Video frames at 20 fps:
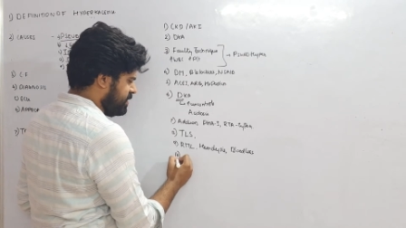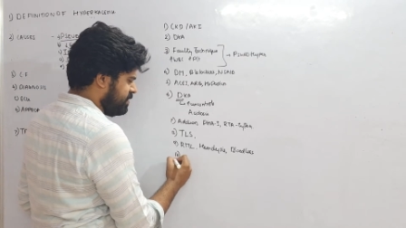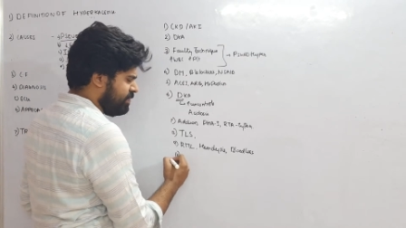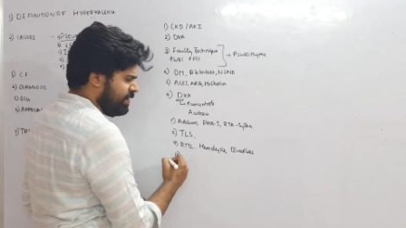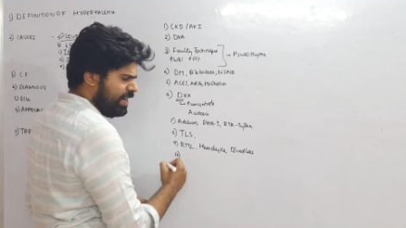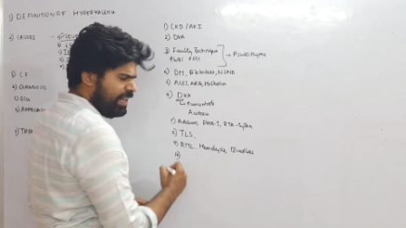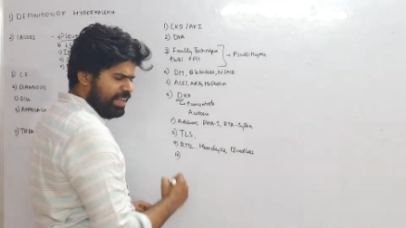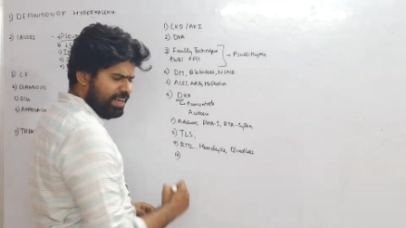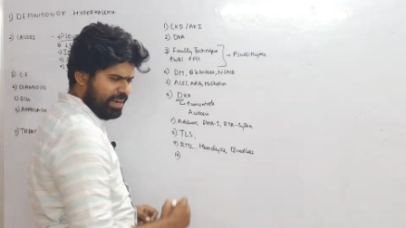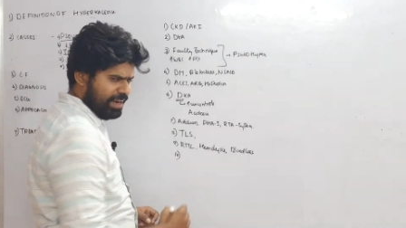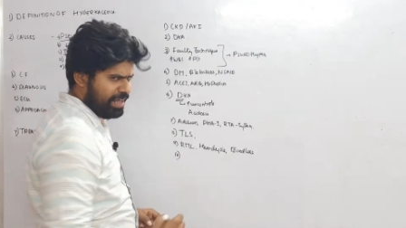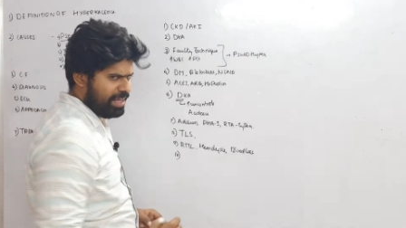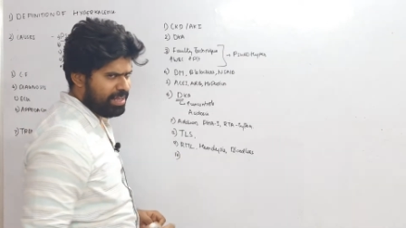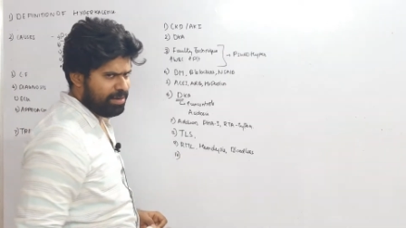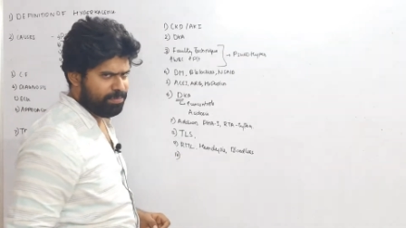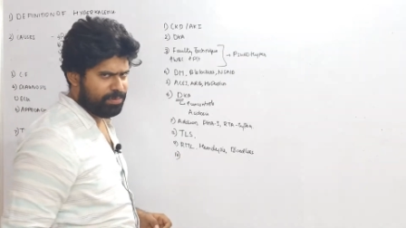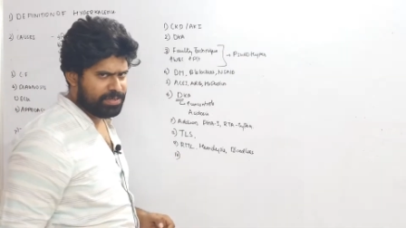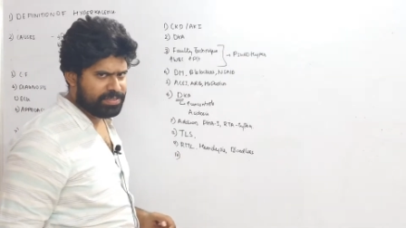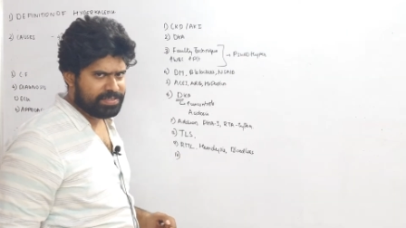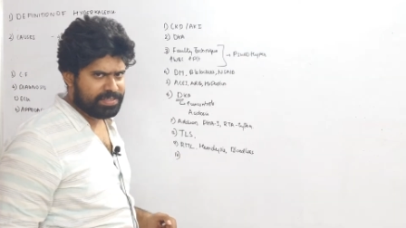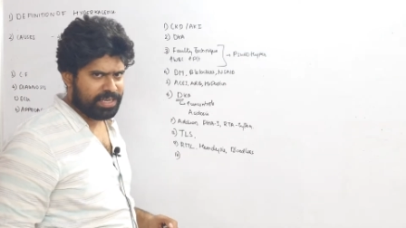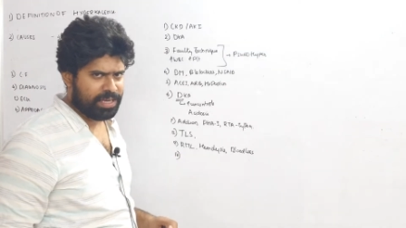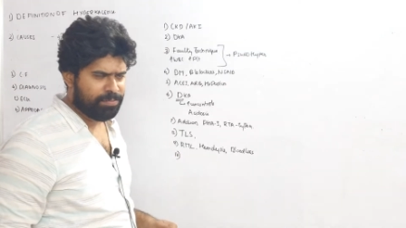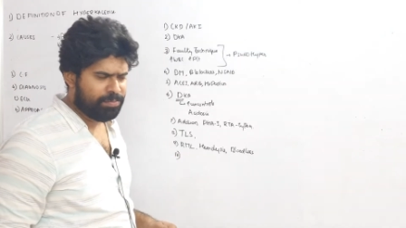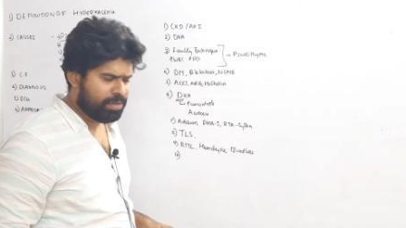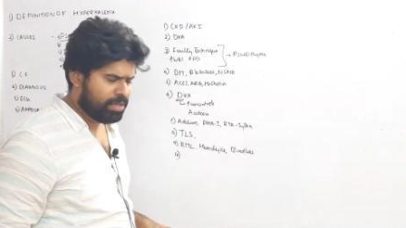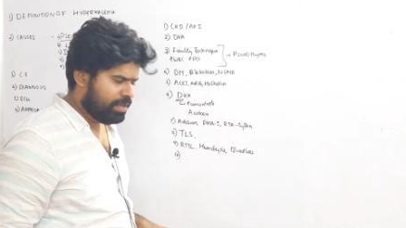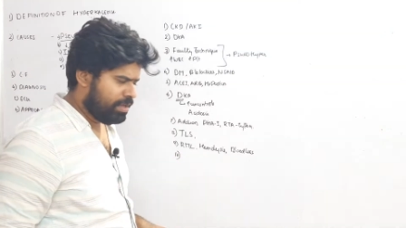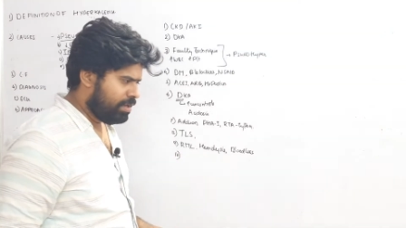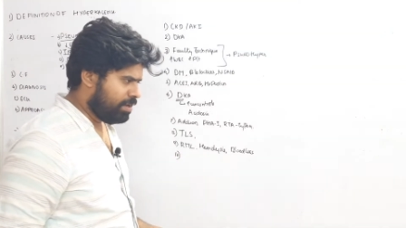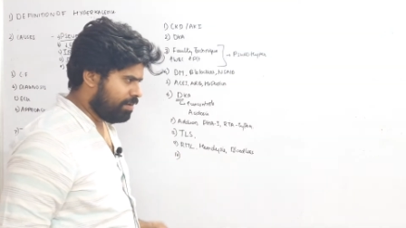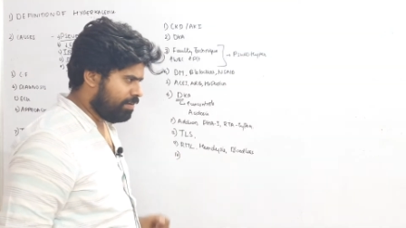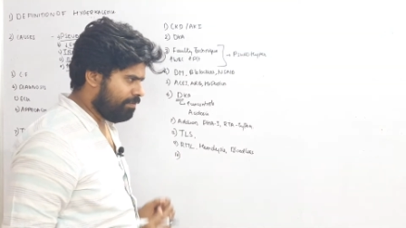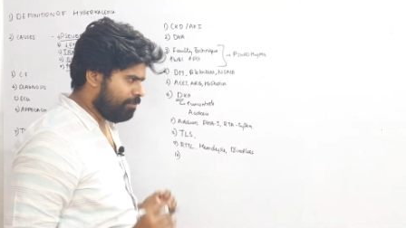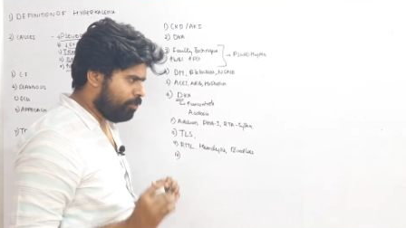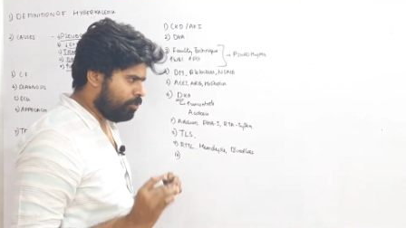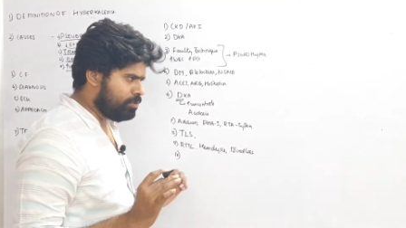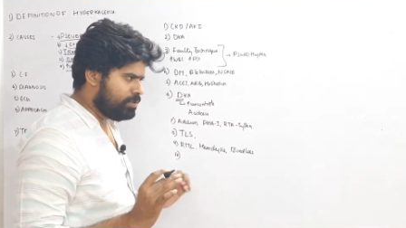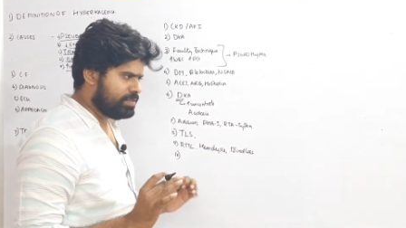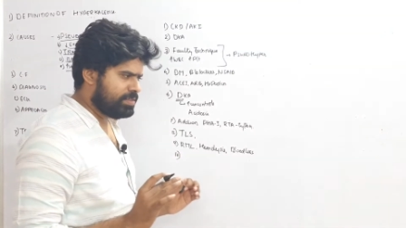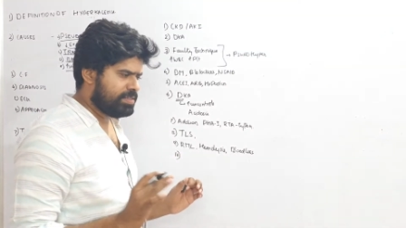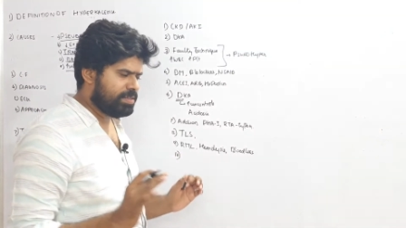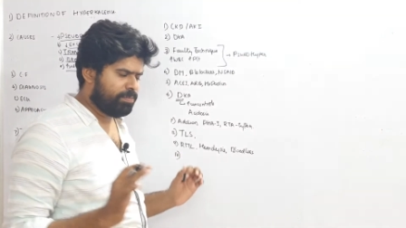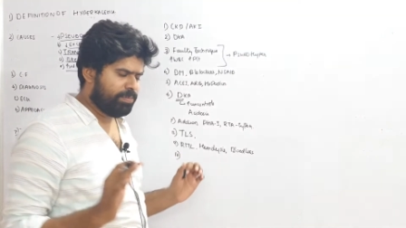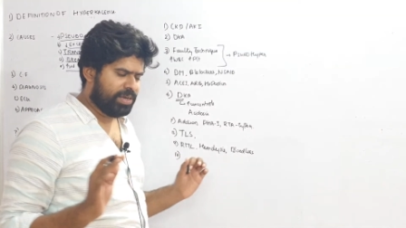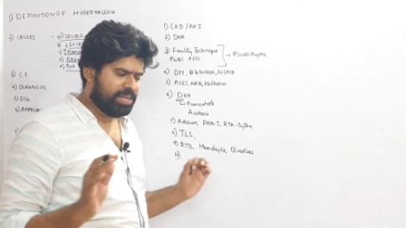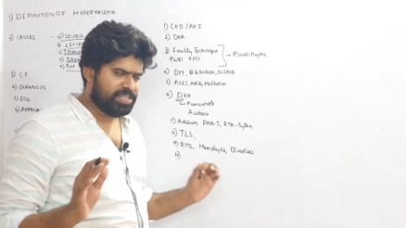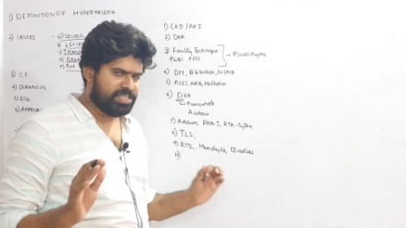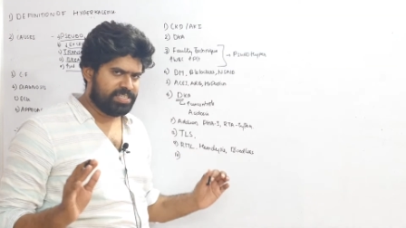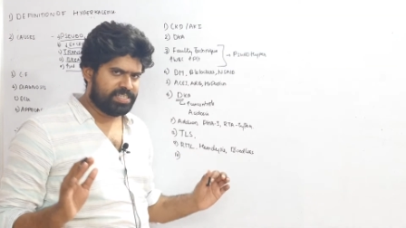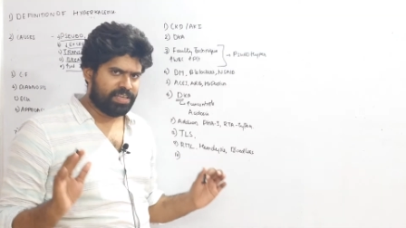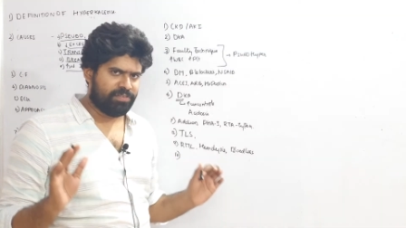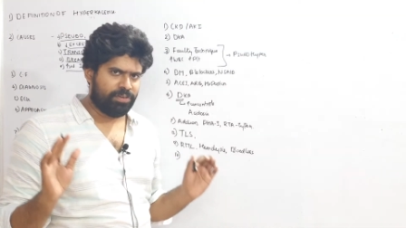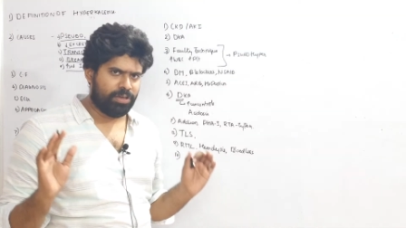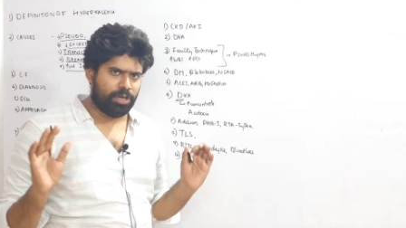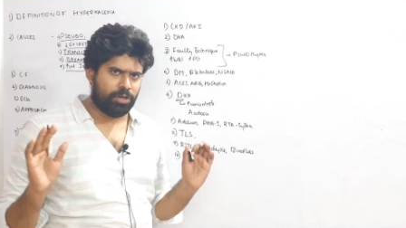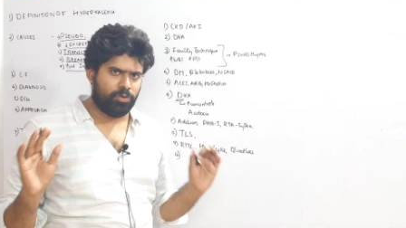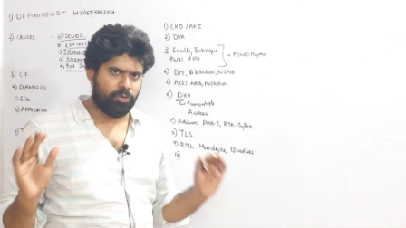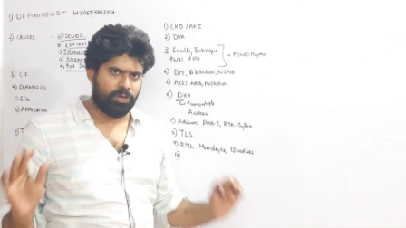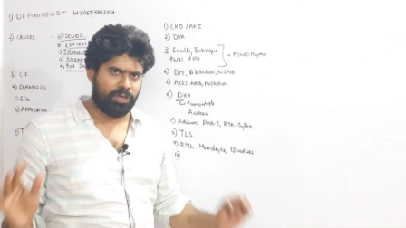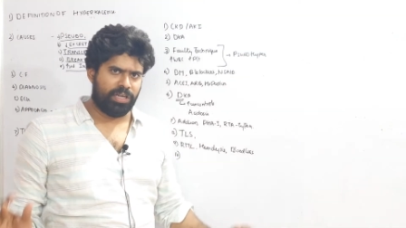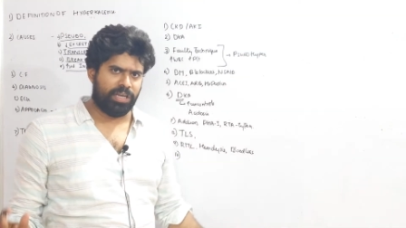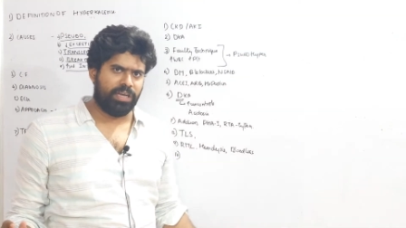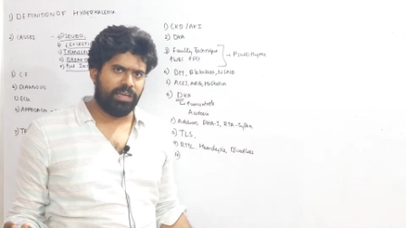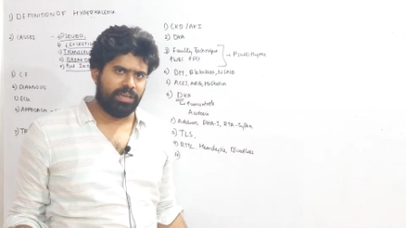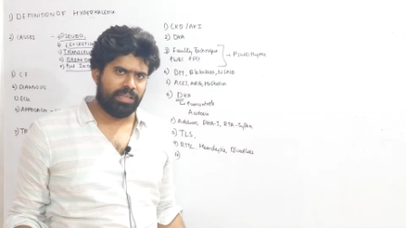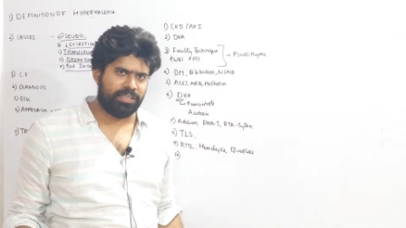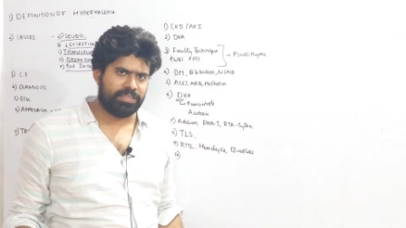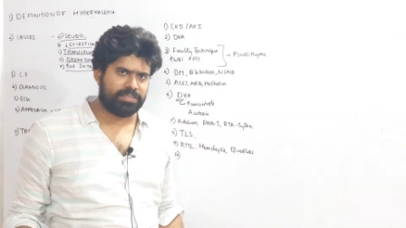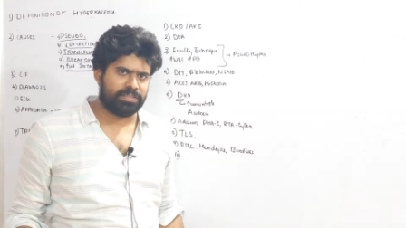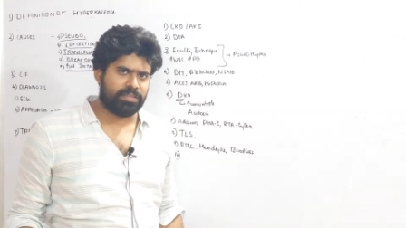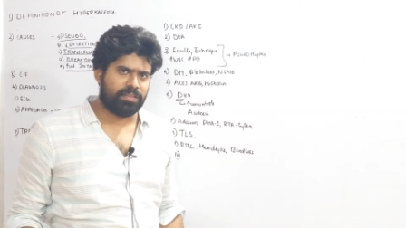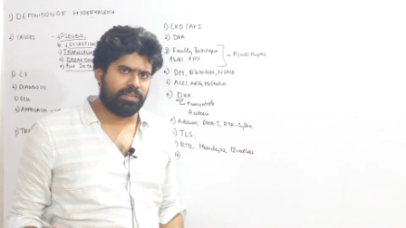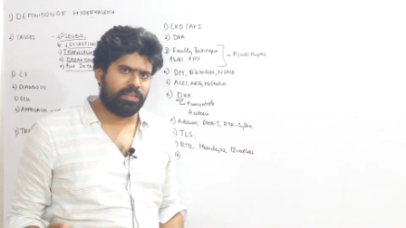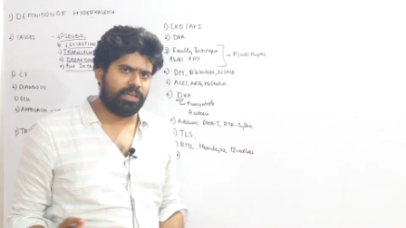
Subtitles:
is very rare per se. Once the patient is having a good kidneys,